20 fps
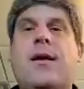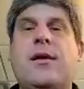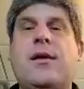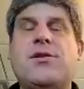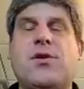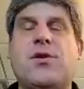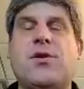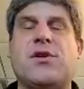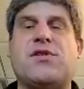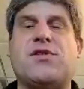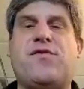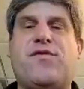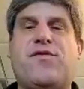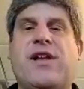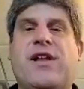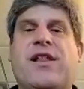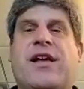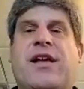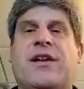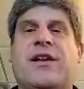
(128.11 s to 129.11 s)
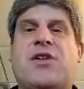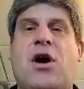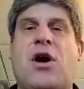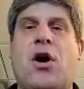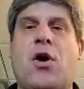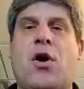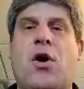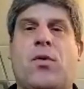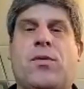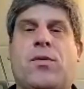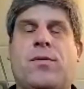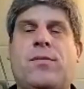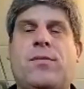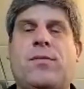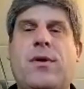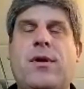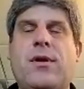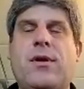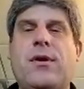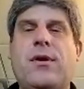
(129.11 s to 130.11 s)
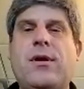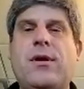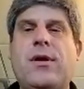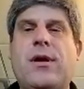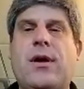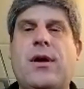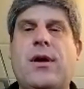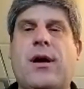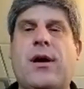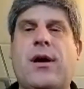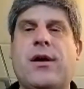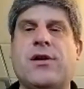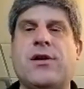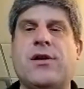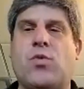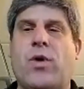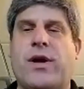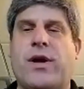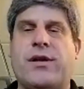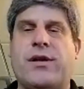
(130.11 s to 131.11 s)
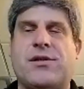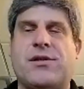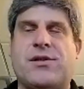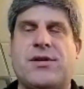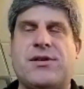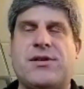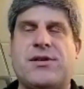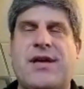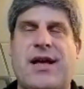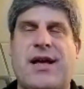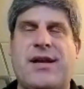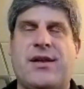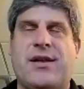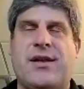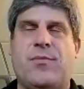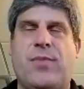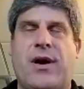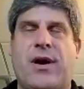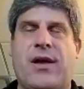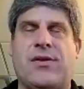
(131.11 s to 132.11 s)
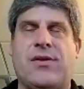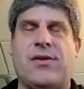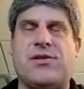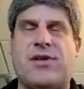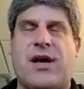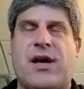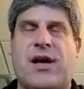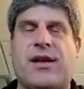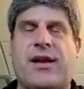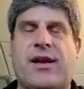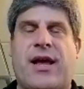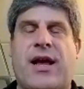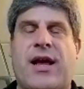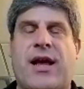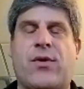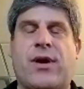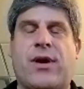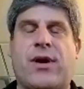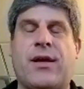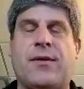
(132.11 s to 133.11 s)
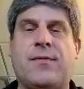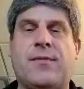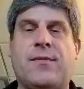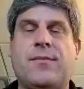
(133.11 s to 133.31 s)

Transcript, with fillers: So this feeling tone uh, is what is intended by the second aggregate.